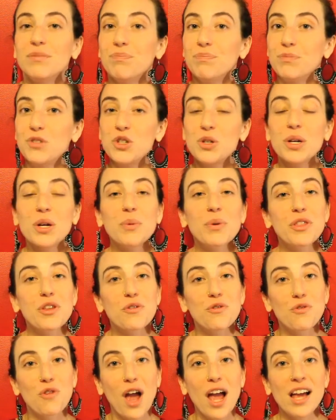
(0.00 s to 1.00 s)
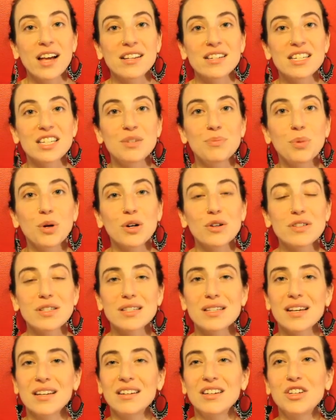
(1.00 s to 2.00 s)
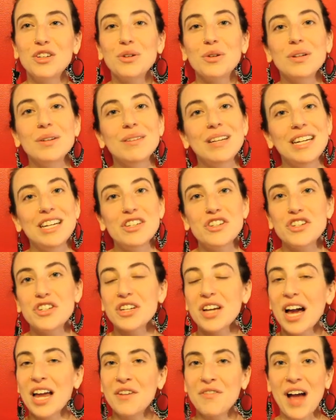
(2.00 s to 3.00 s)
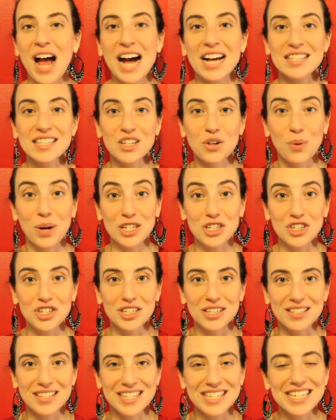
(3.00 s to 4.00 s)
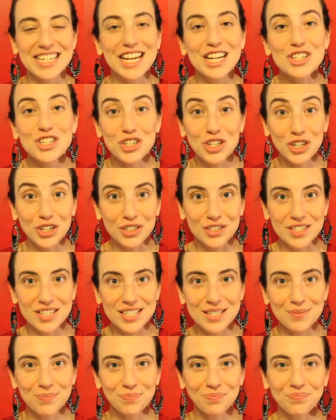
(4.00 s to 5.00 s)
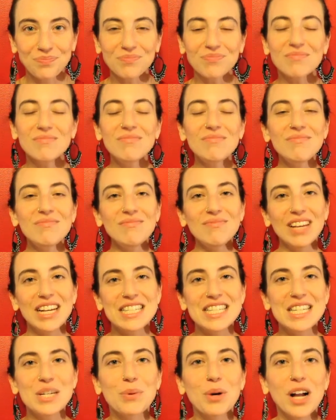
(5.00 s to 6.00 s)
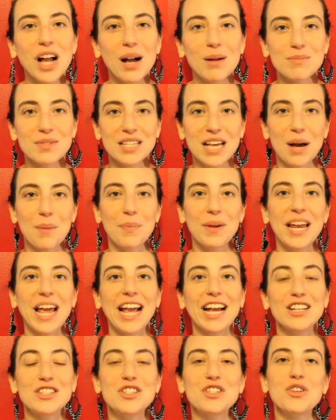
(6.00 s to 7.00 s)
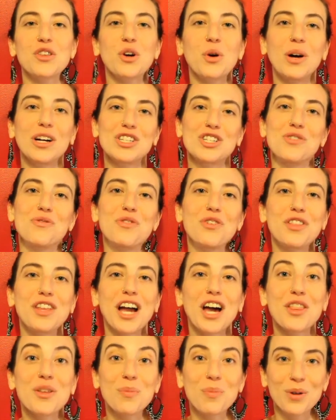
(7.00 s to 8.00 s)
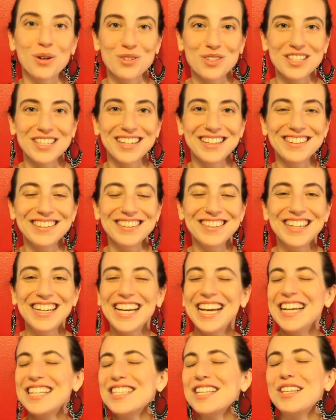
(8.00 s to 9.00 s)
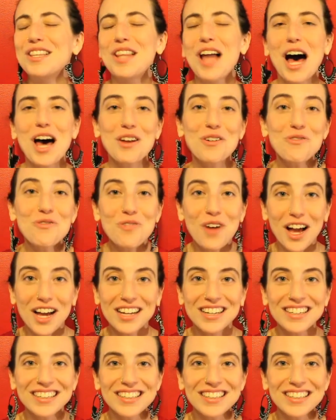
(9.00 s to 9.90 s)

doing it with a friend in person, and you can each kind of ask questions and take turns and see what comes up and answer the question for the other person. It's a lot of fun,